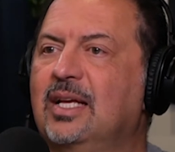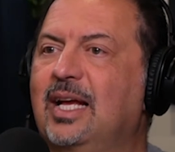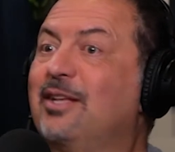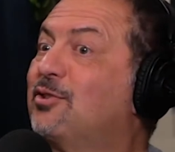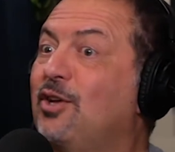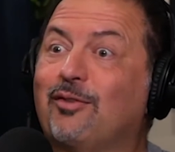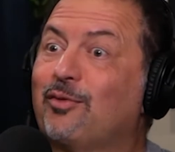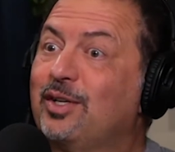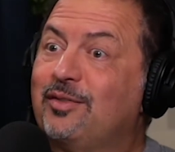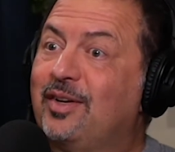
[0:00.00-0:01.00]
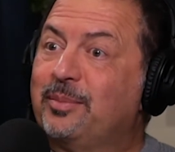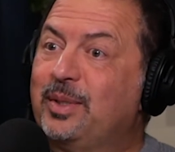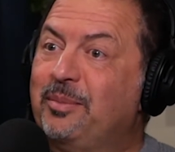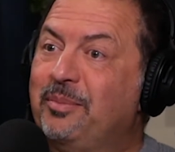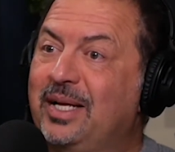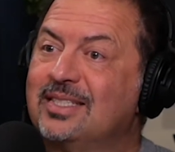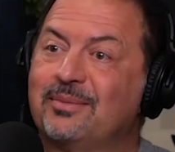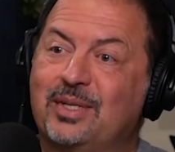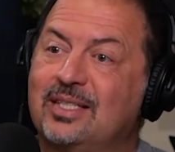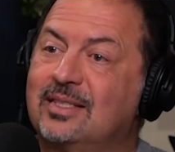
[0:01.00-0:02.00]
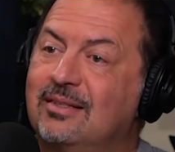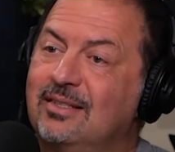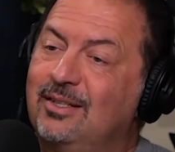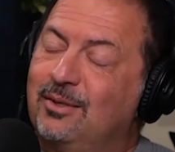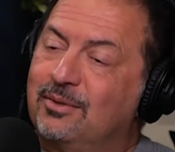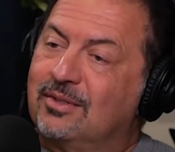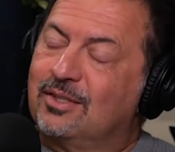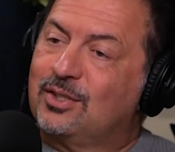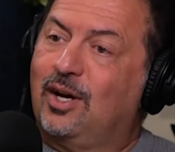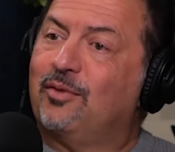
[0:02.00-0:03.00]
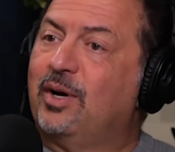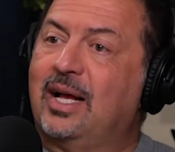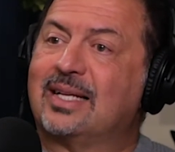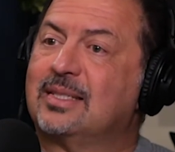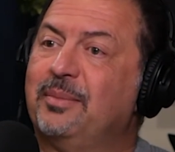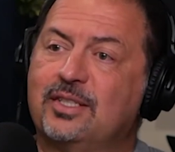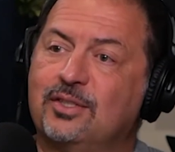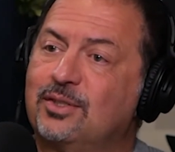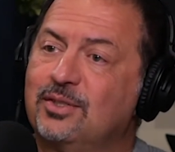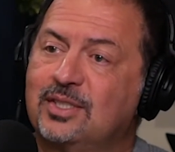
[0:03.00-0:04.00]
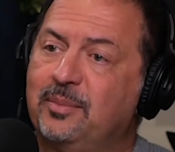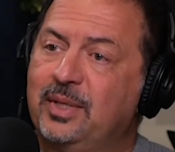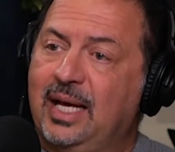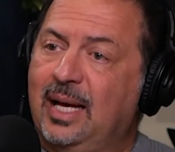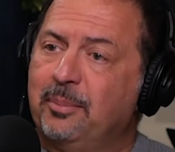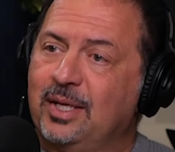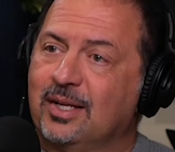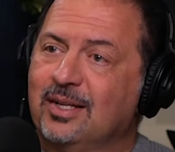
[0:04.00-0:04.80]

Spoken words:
in software development in medicine? Because, the software has to make the insurance company happy.